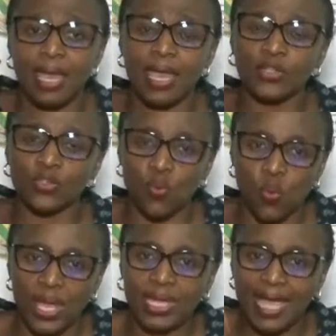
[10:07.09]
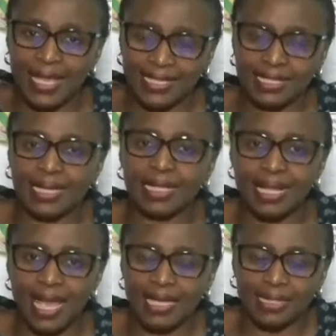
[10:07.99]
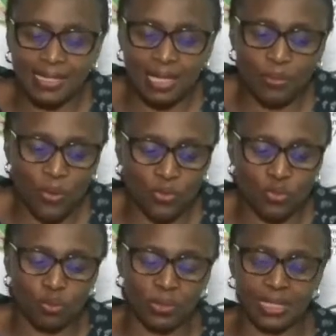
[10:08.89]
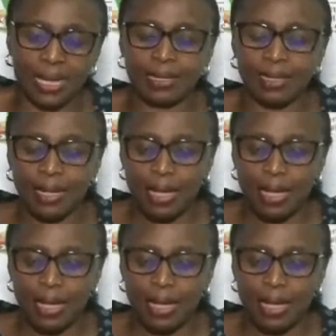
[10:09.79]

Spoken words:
and you work exactly as it's supposed to be done,